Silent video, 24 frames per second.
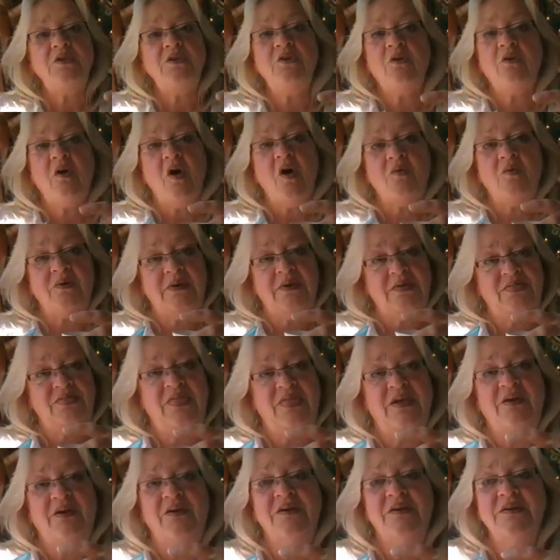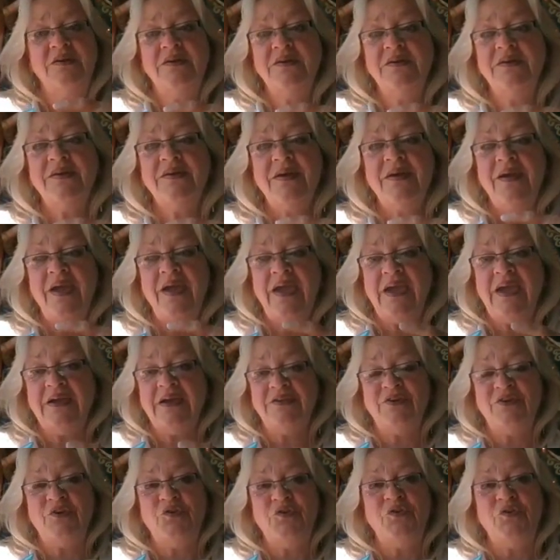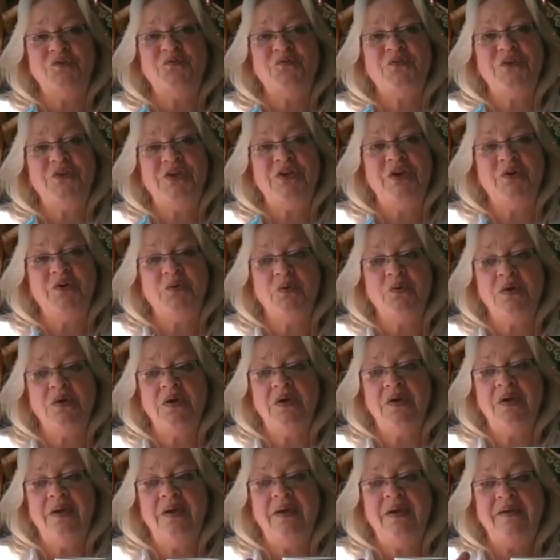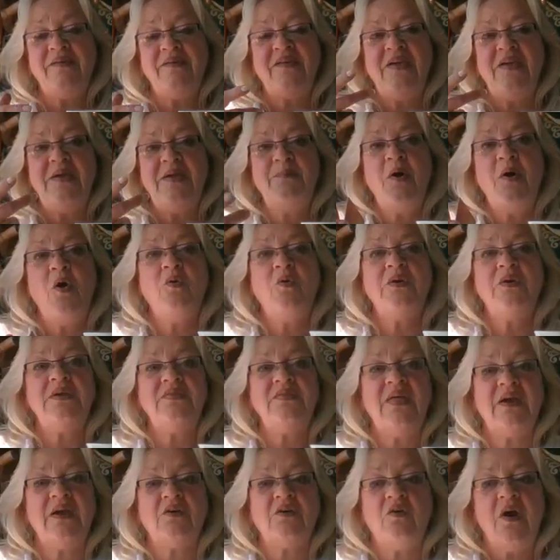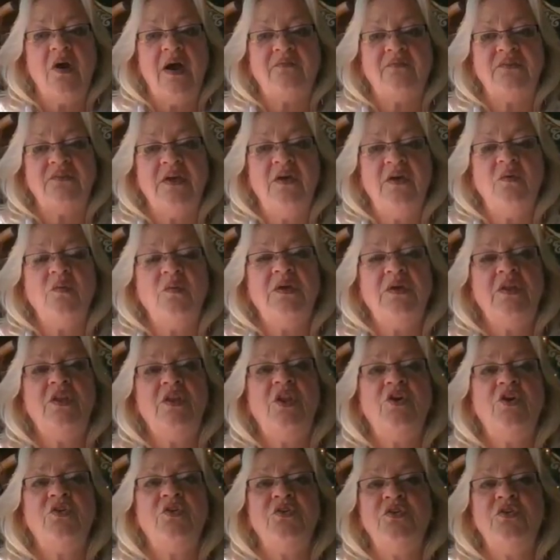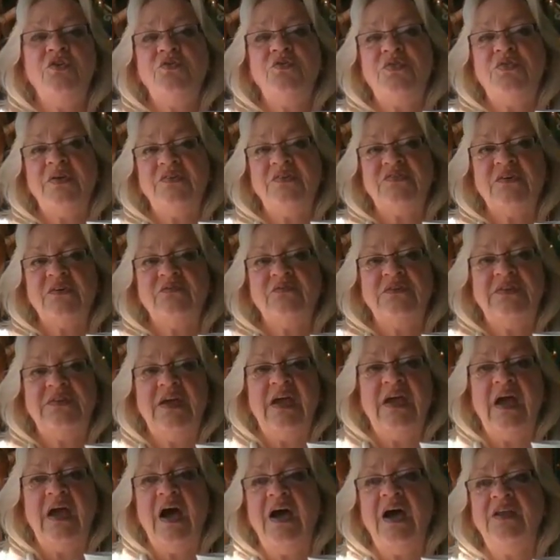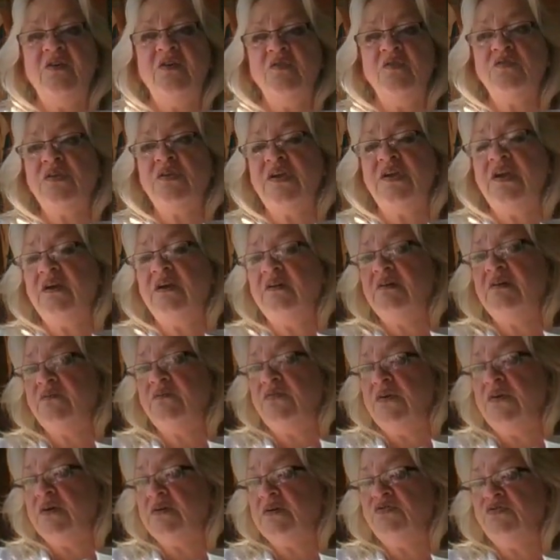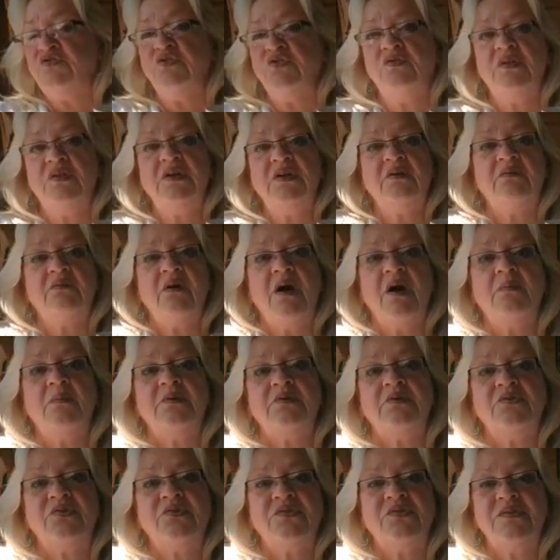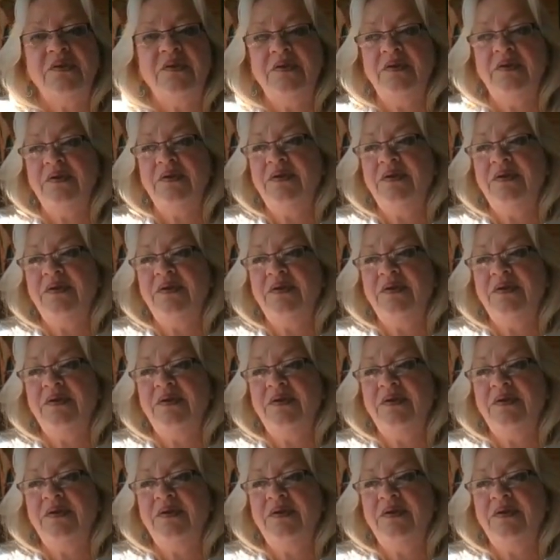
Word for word: you're already there. And good for you. Keep honing that craft. We learn new things every day. I don't care if you're Julia Roberts